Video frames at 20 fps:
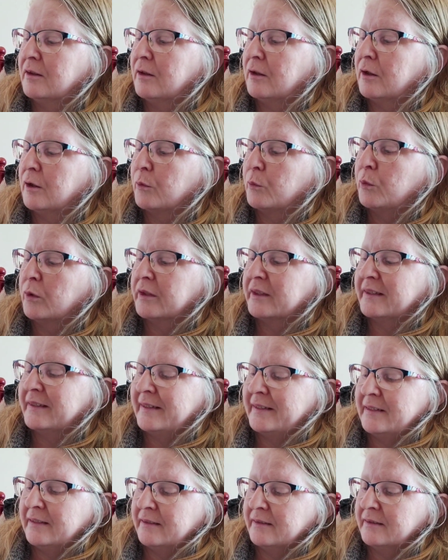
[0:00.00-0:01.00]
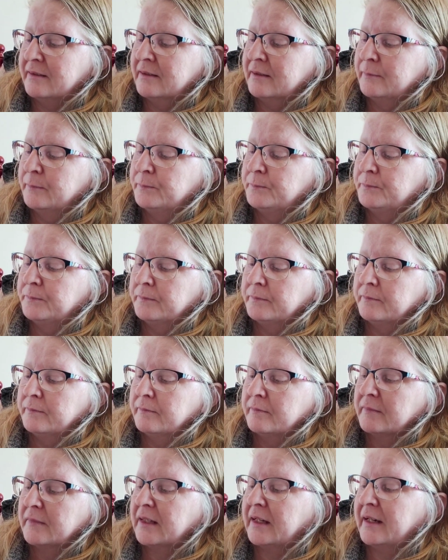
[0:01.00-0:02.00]
are what it is,
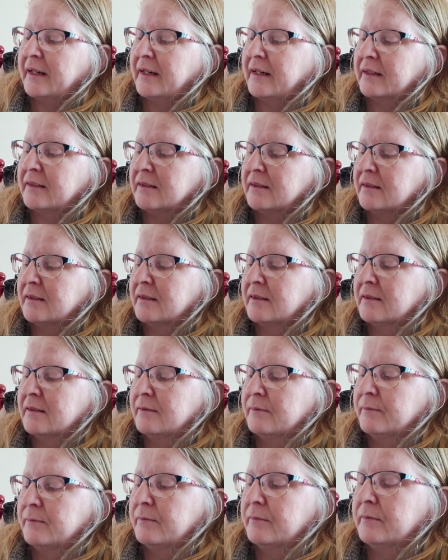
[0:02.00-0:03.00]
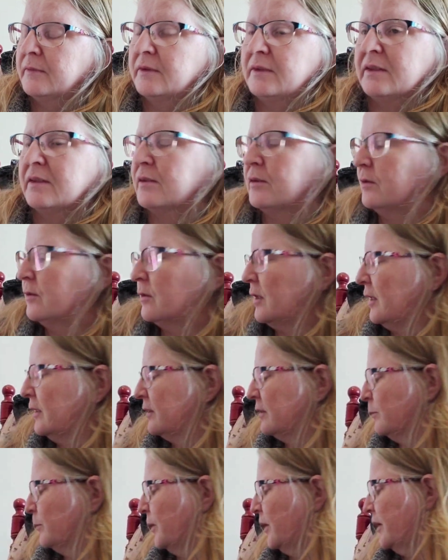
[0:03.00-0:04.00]
and there's all
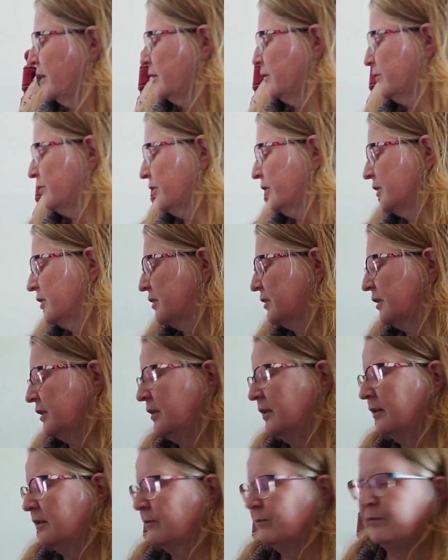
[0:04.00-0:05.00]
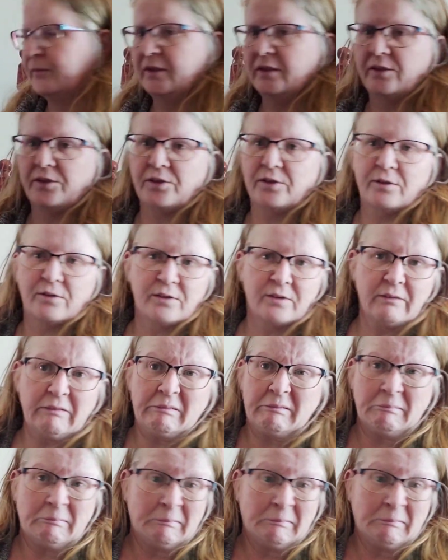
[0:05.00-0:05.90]
kinds of biodiversity issues,